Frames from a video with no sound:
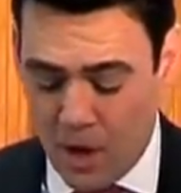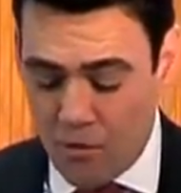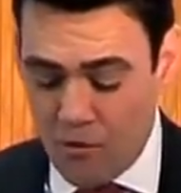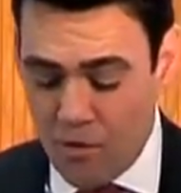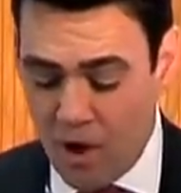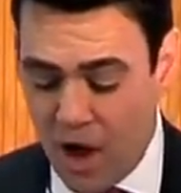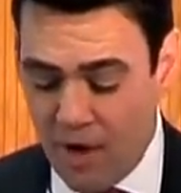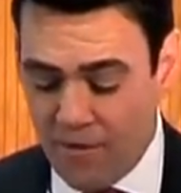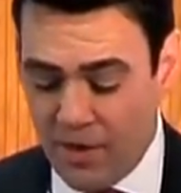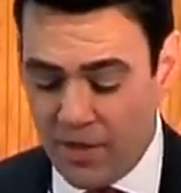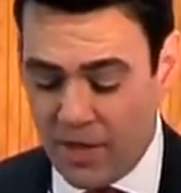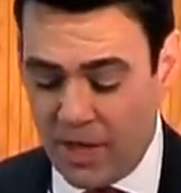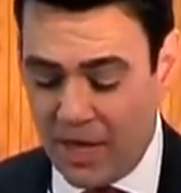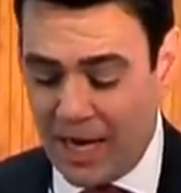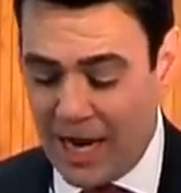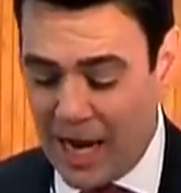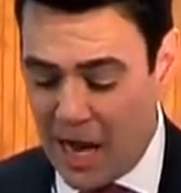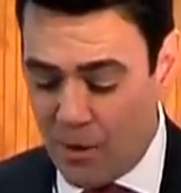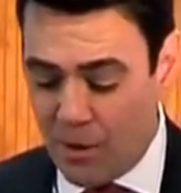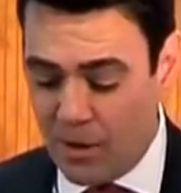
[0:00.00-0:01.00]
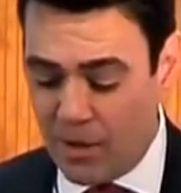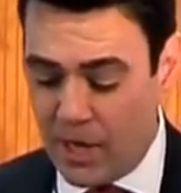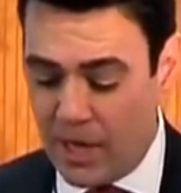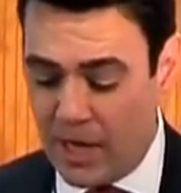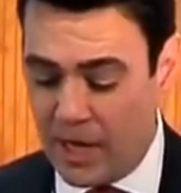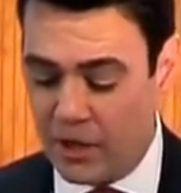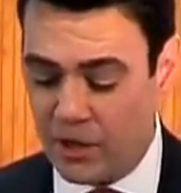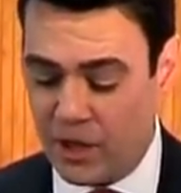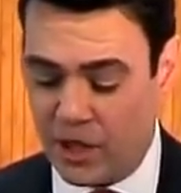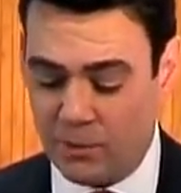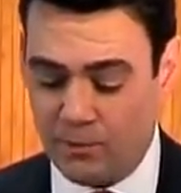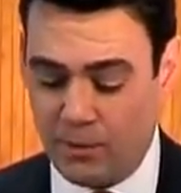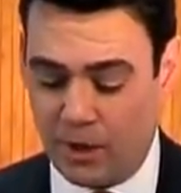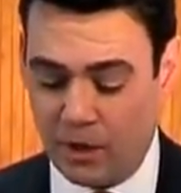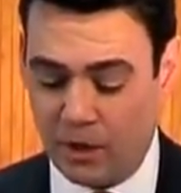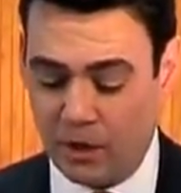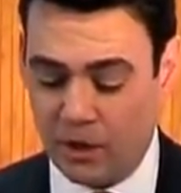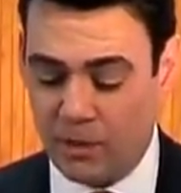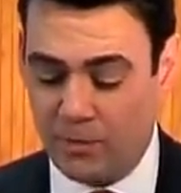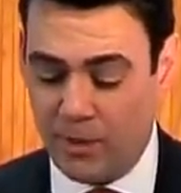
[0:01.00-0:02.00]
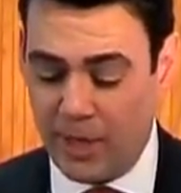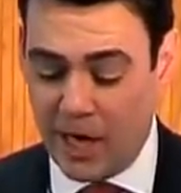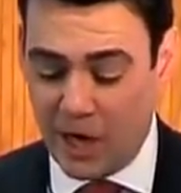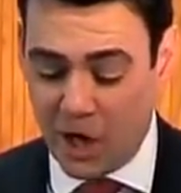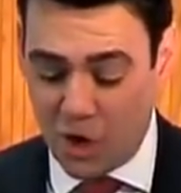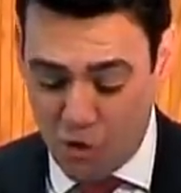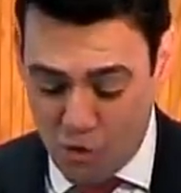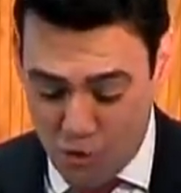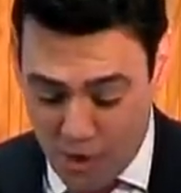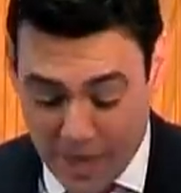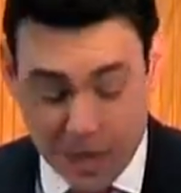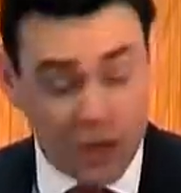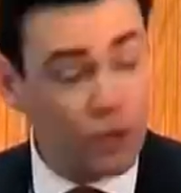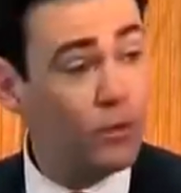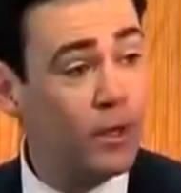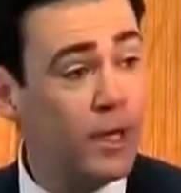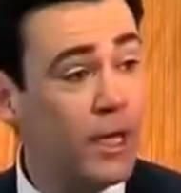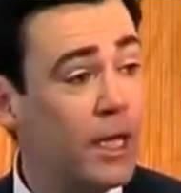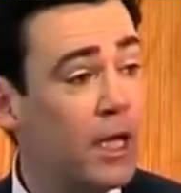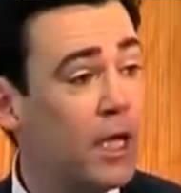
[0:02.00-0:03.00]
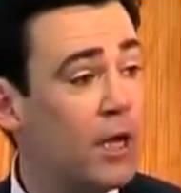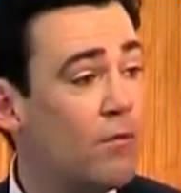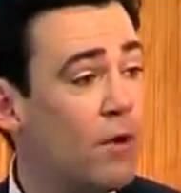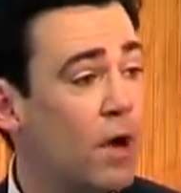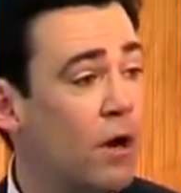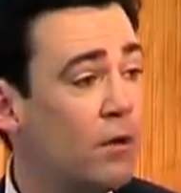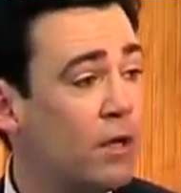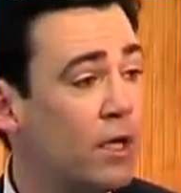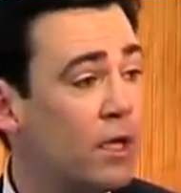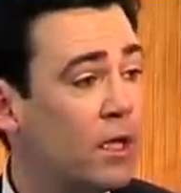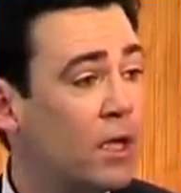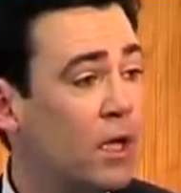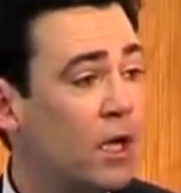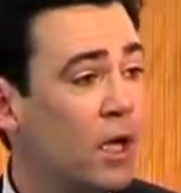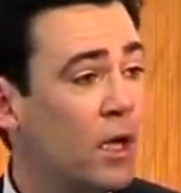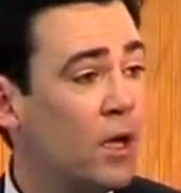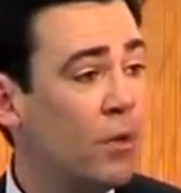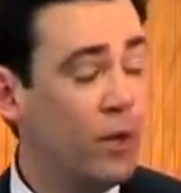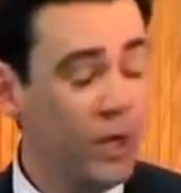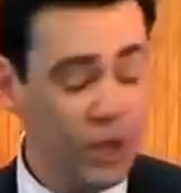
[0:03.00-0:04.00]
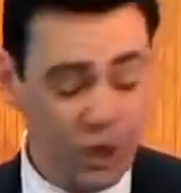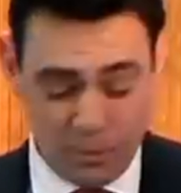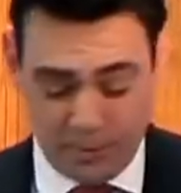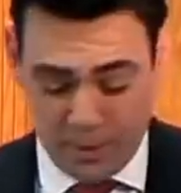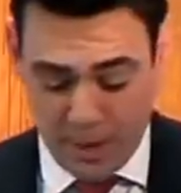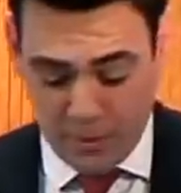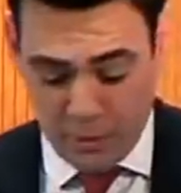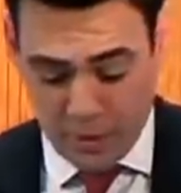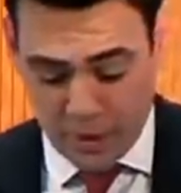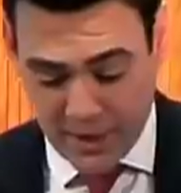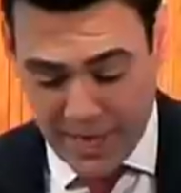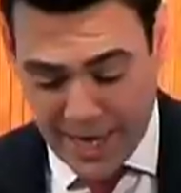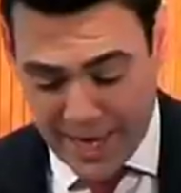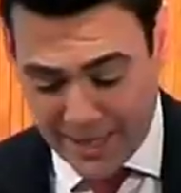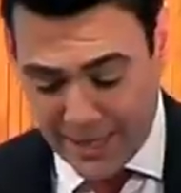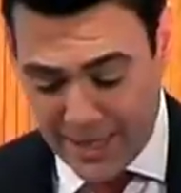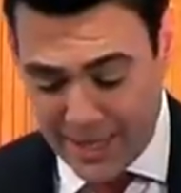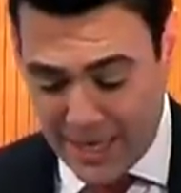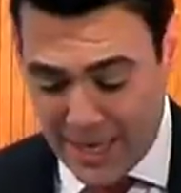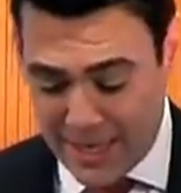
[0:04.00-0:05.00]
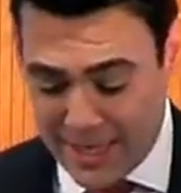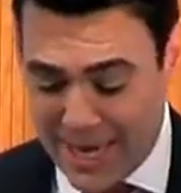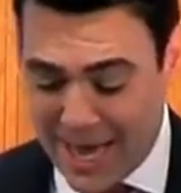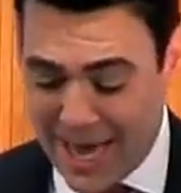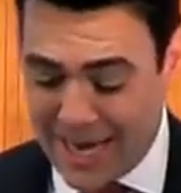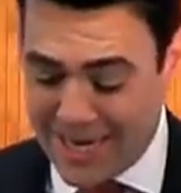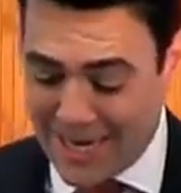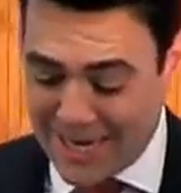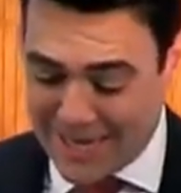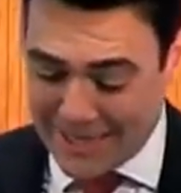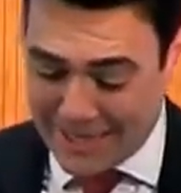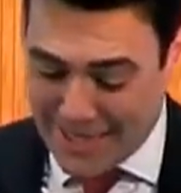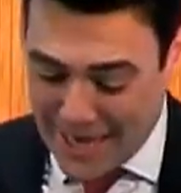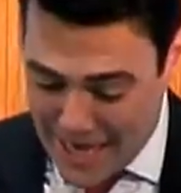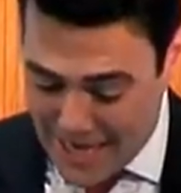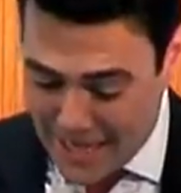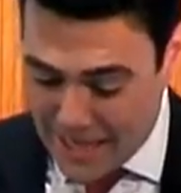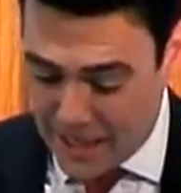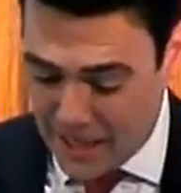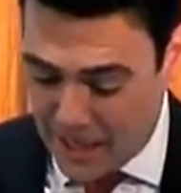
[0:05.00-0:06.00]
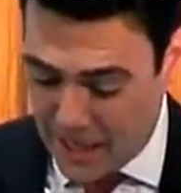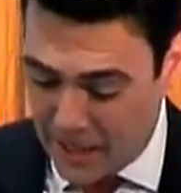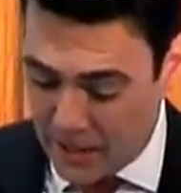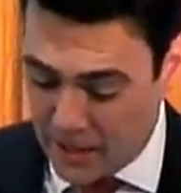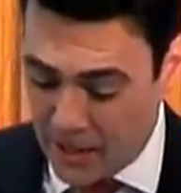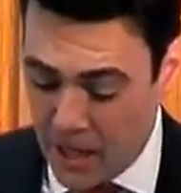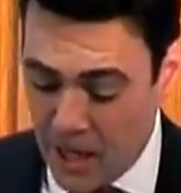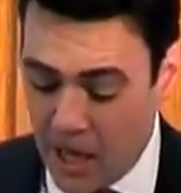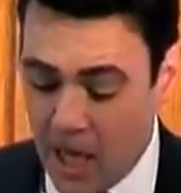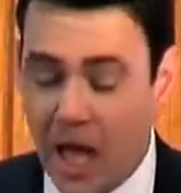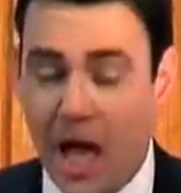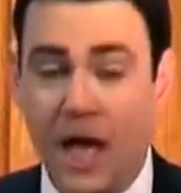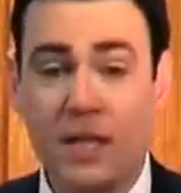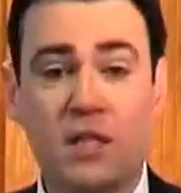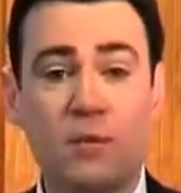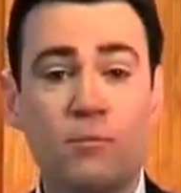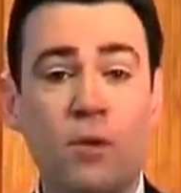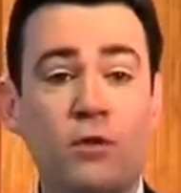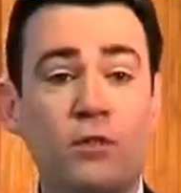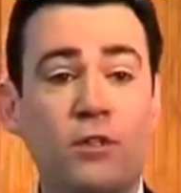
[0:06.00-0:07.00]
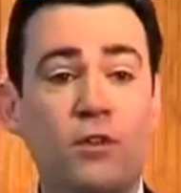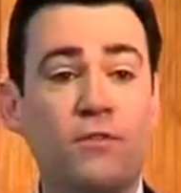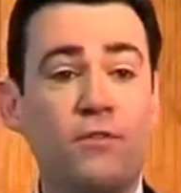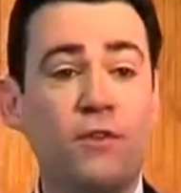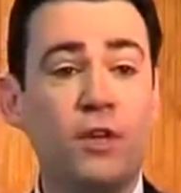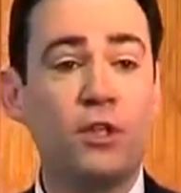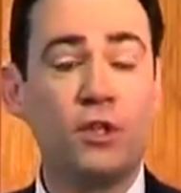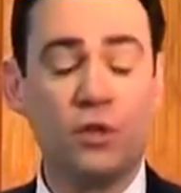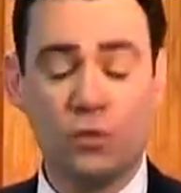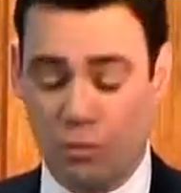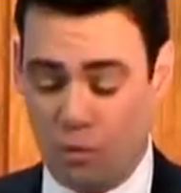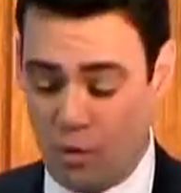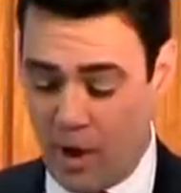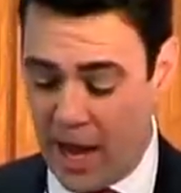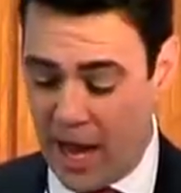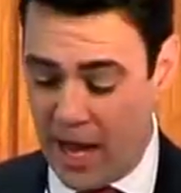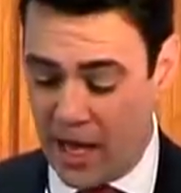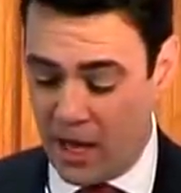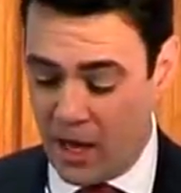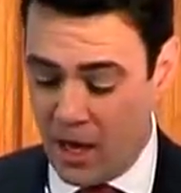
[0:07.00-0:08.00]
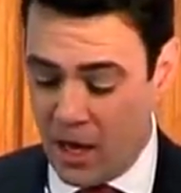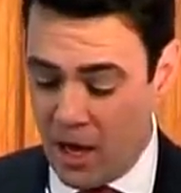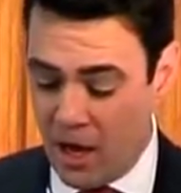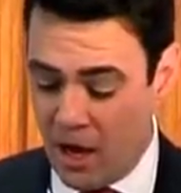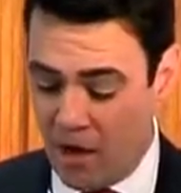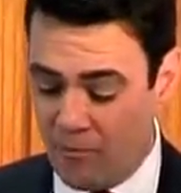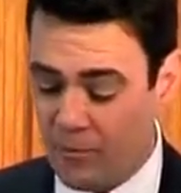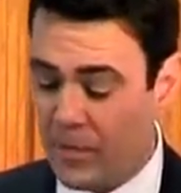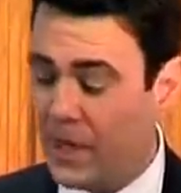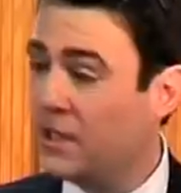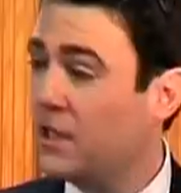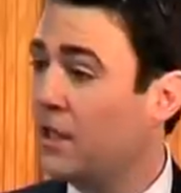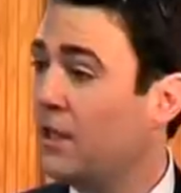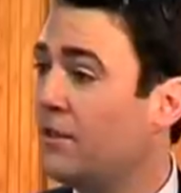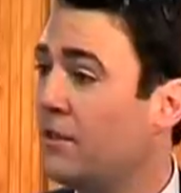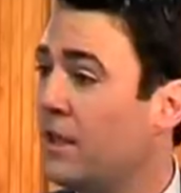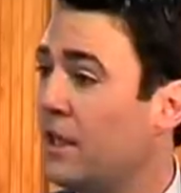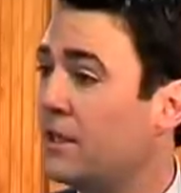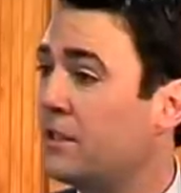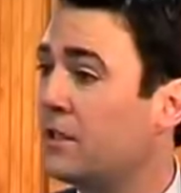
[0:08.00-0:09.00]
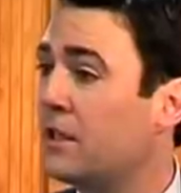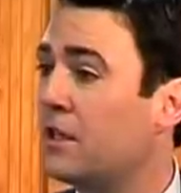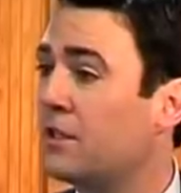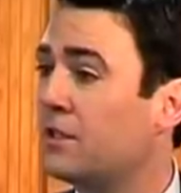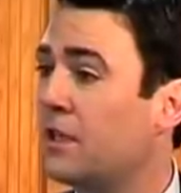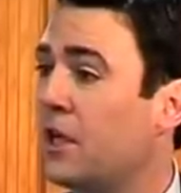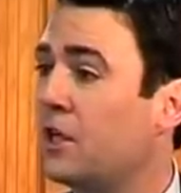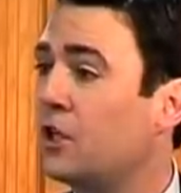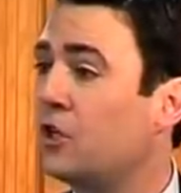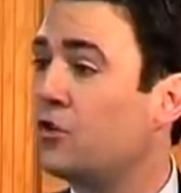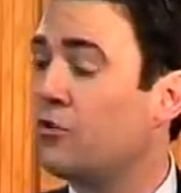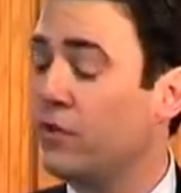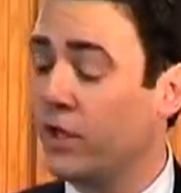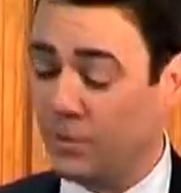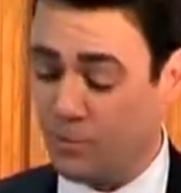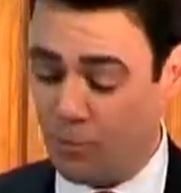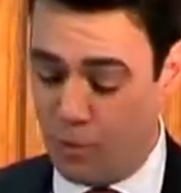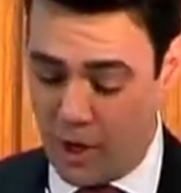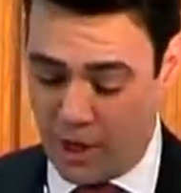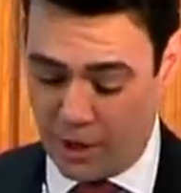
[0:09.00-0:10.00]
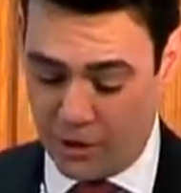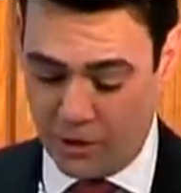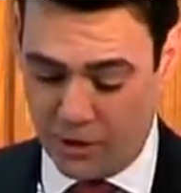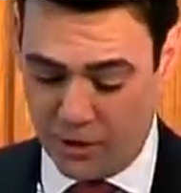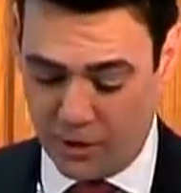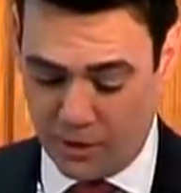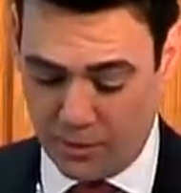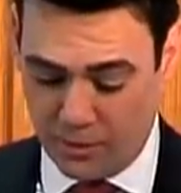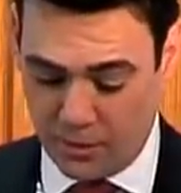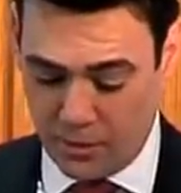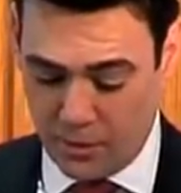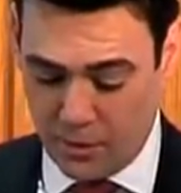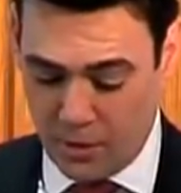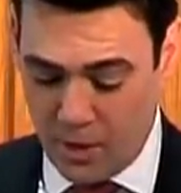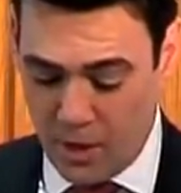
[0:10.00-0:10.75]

Rather than allowing the NHS model to be gradually eroded, we should be protecting it and extending it as the most efficient way of meeting this century's pressures.